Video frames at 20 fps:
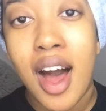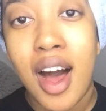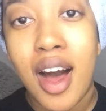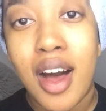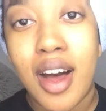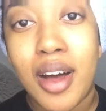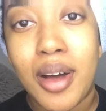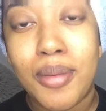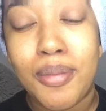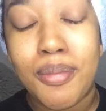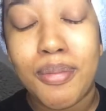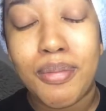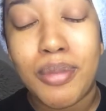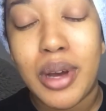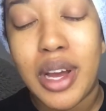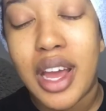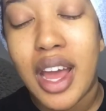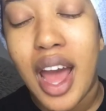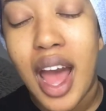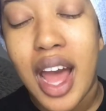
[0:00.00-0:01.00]

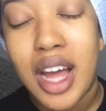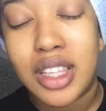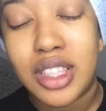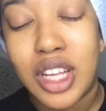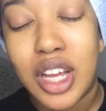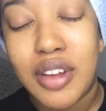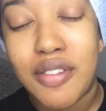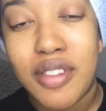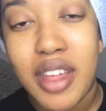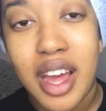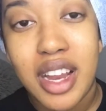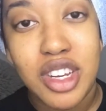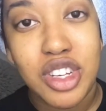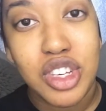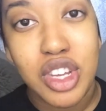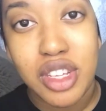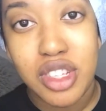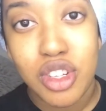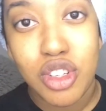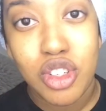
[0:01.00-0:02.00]
But I love that it
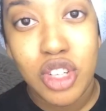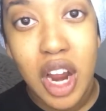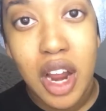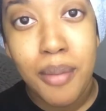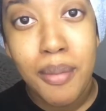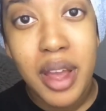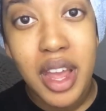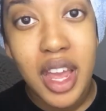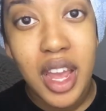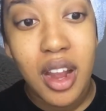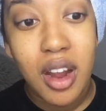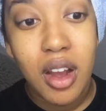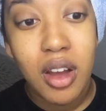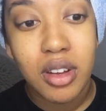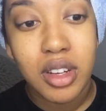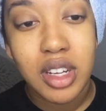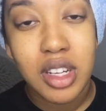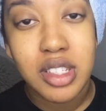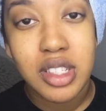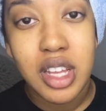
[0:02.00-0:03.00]
doesn't dry my hair
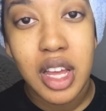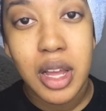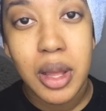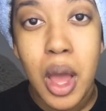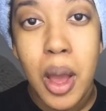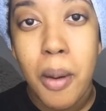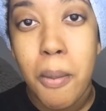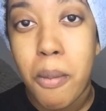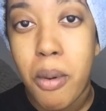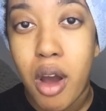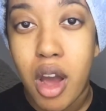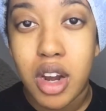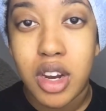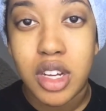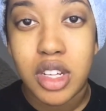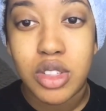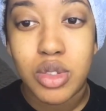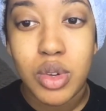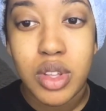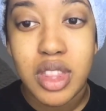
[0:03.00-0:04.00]
out, because like
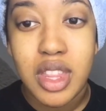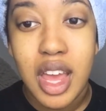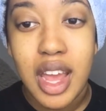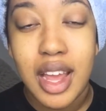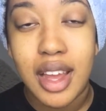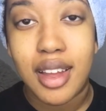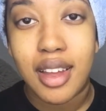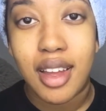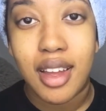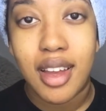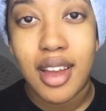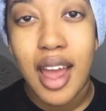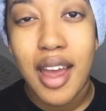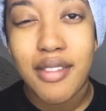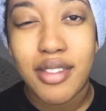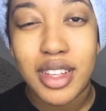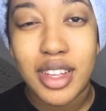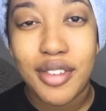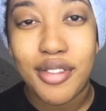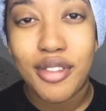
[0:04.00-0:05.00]
products with like
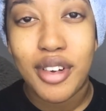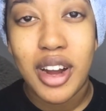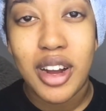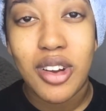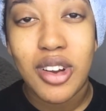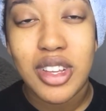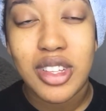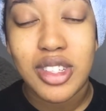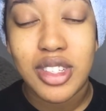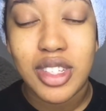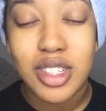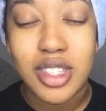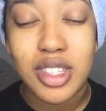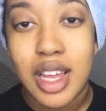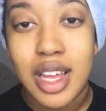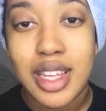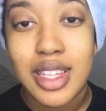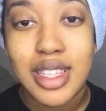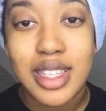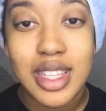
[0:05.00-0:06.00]
heavily fragranced
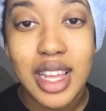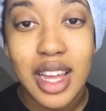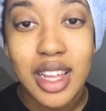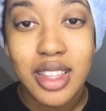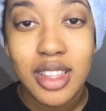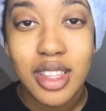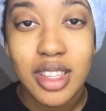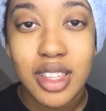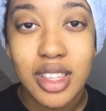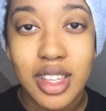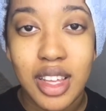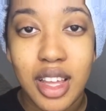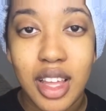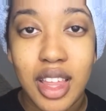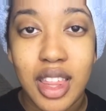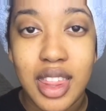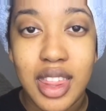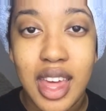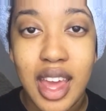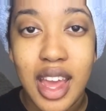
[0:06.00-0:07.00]
scents,
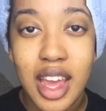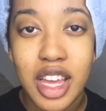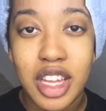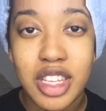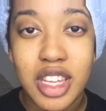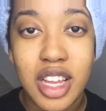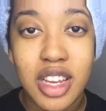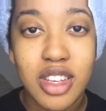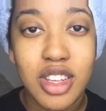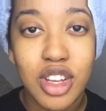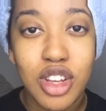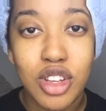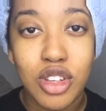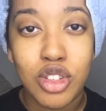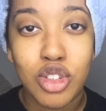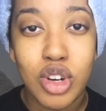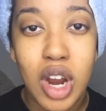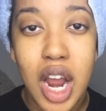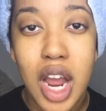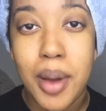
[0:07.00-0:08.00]
they tend to
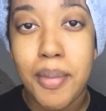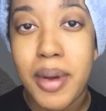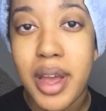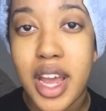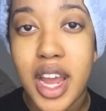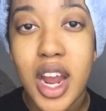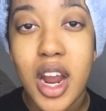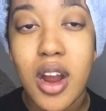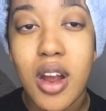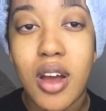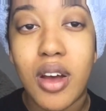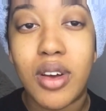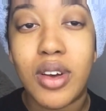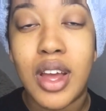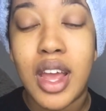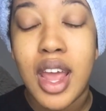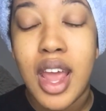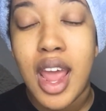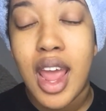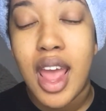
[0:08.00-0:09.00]
dry my hair out,
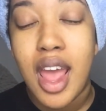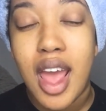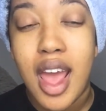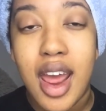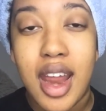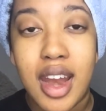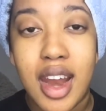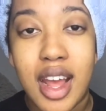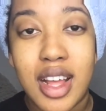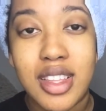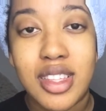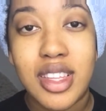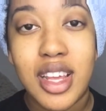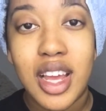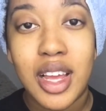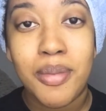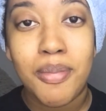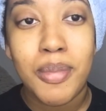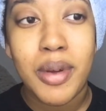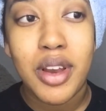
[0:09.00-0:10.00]
and it's
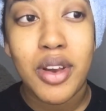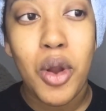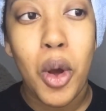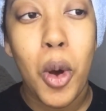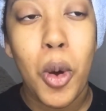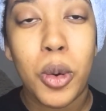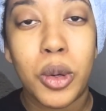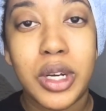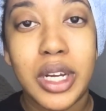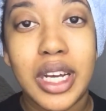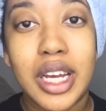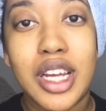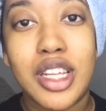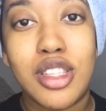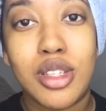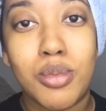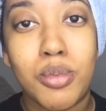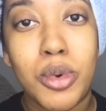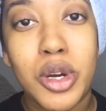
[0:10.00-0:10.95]
like been holding its